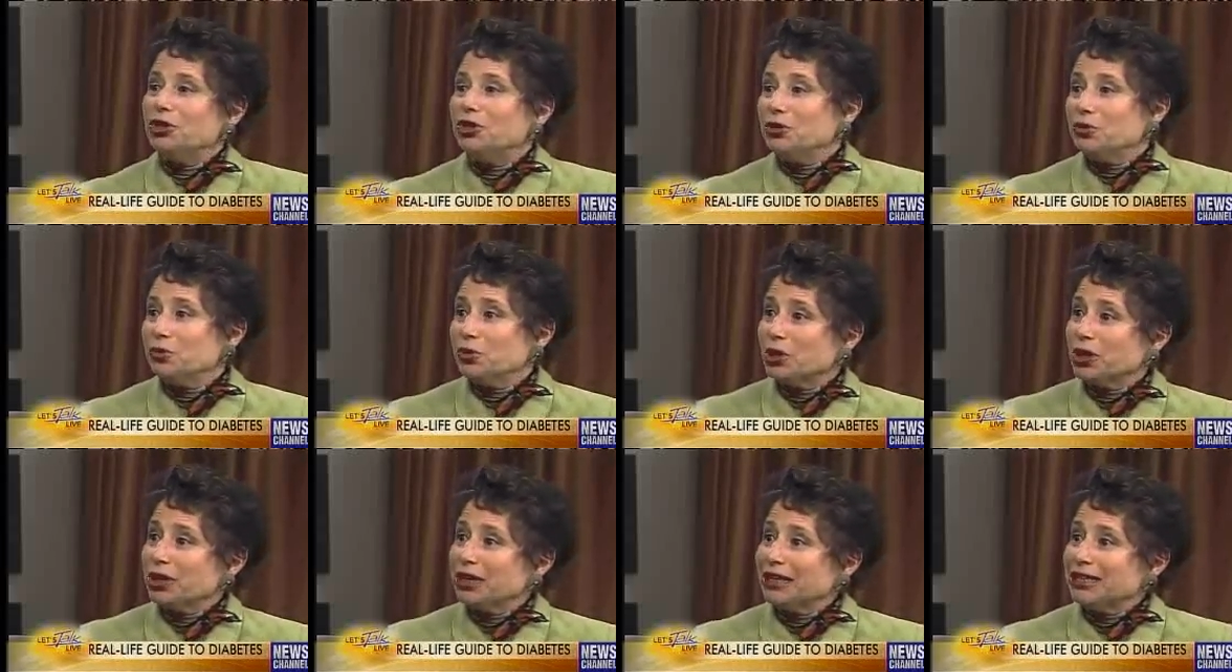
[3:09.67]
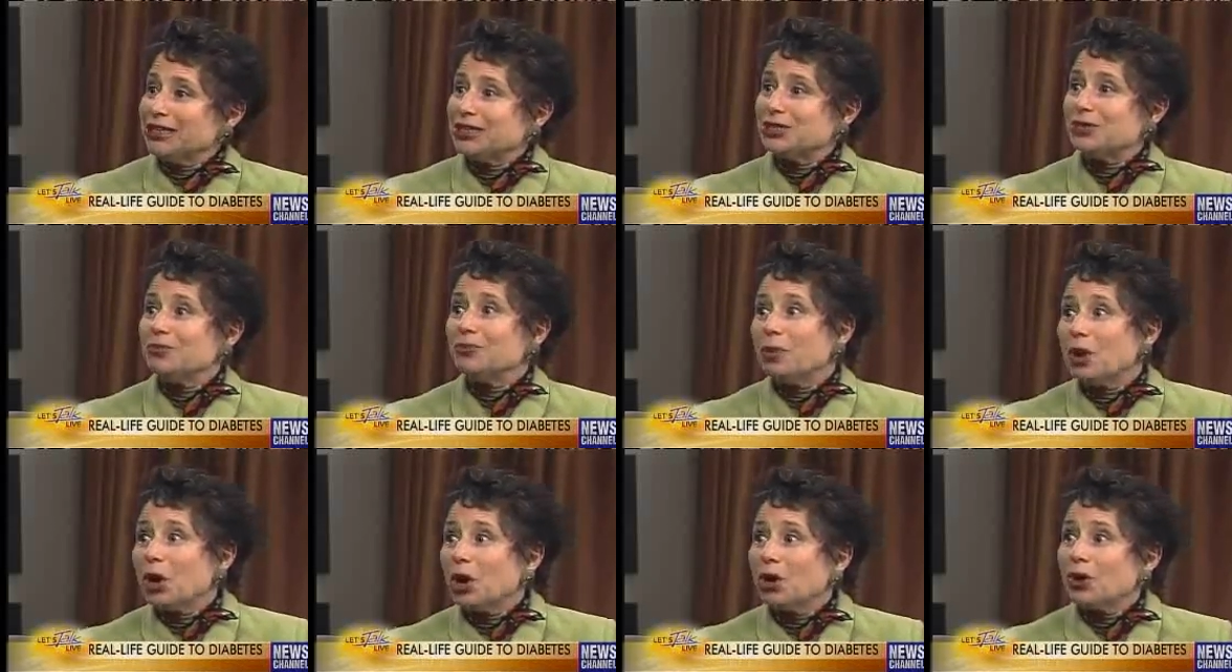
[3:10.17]
that you want to eat
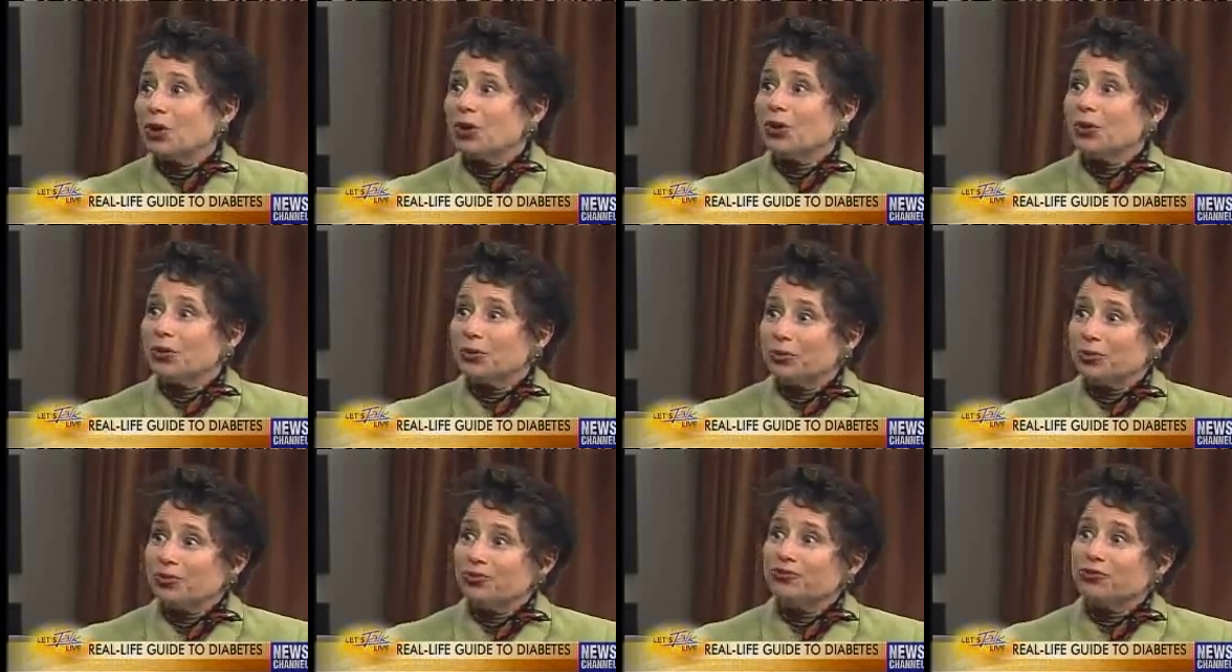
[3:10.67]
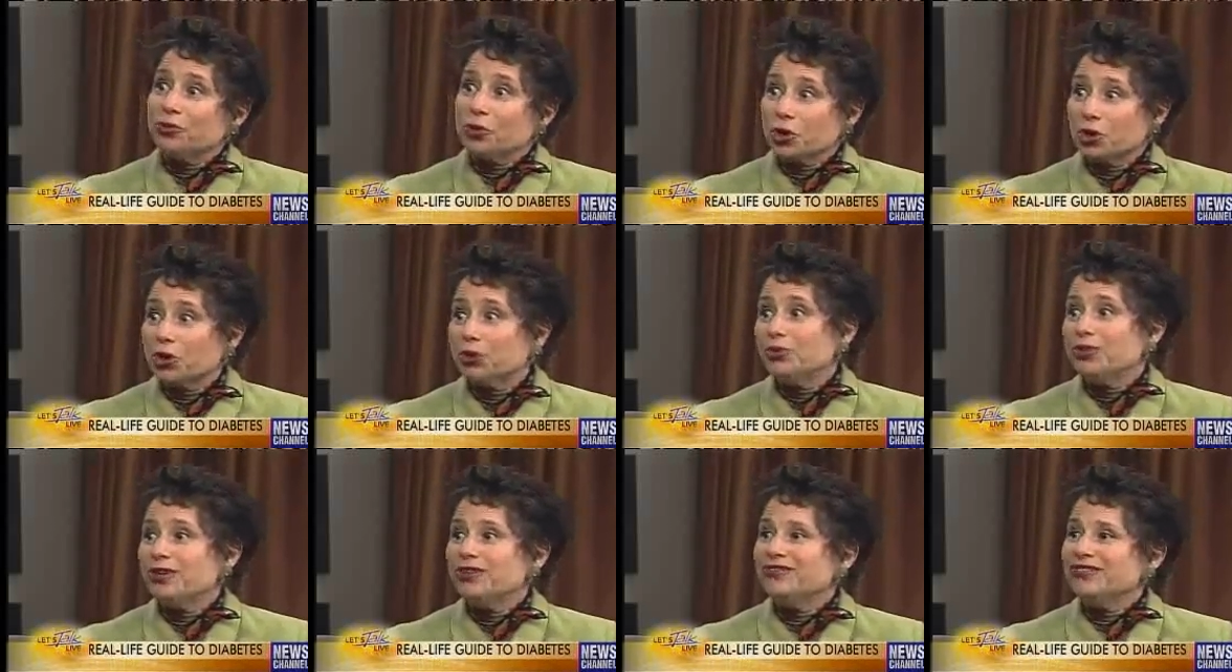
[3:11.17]
tomorrow before
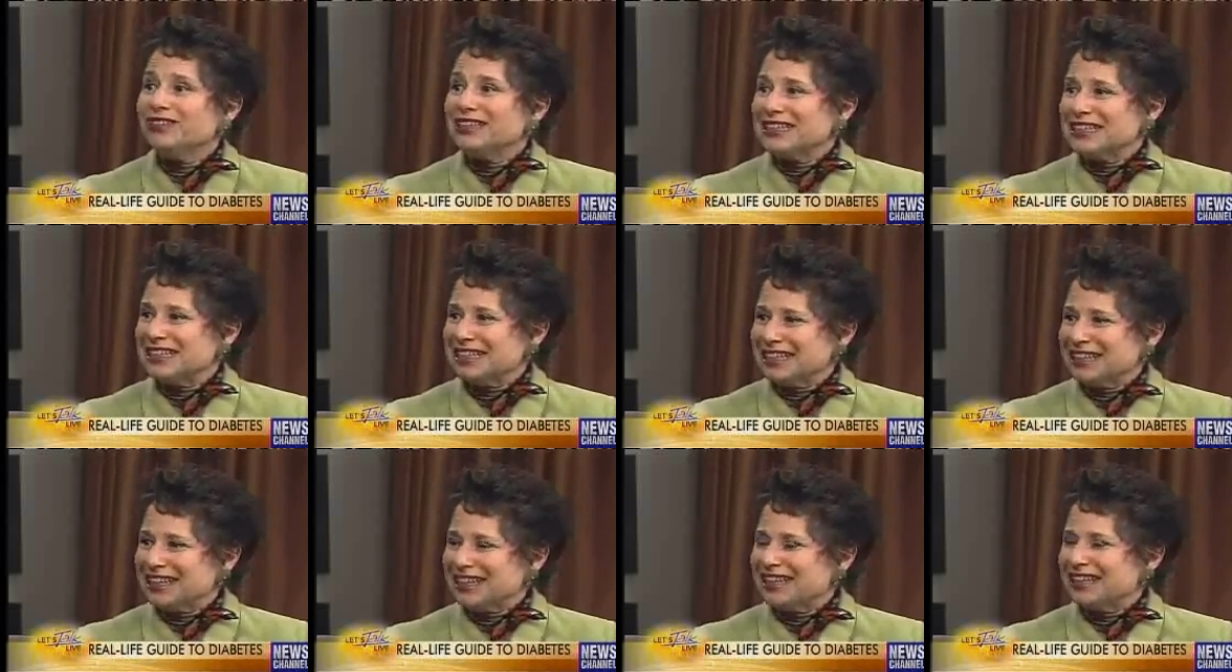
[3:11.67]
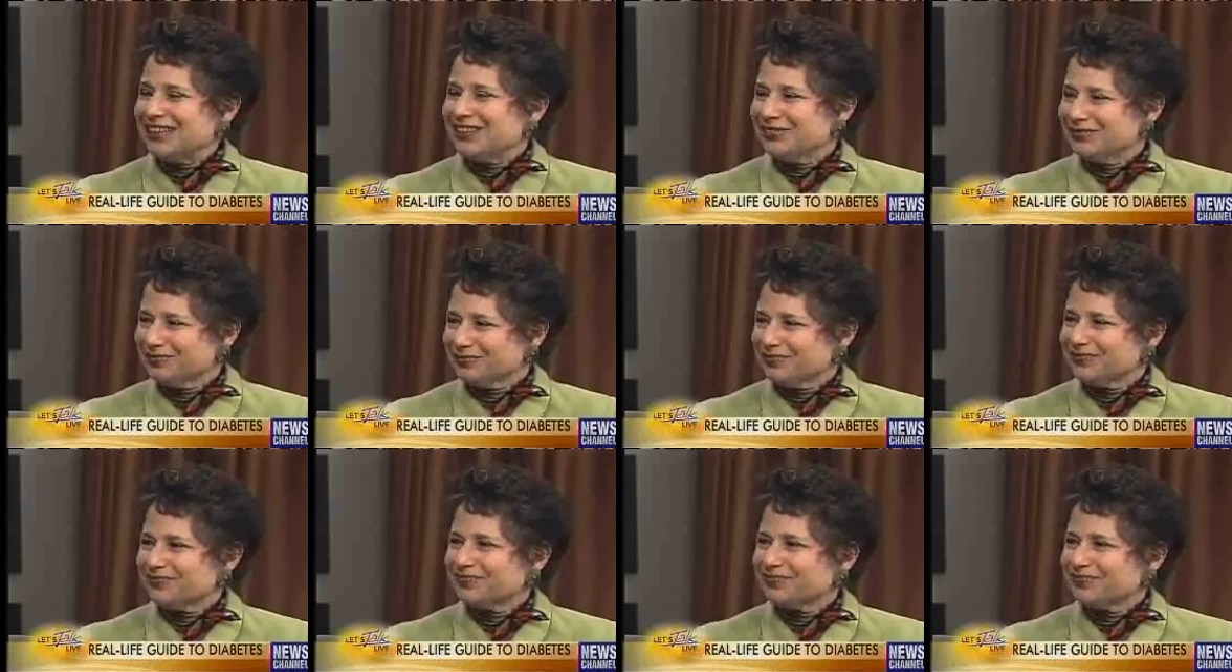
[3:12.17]
you even dig in.